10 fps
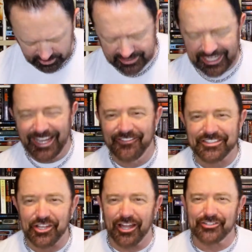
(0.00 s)
Steve
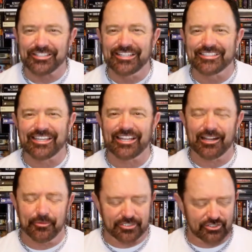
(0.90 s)
Saunders, he's a kid
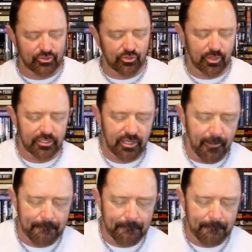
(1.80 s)
I went to school with.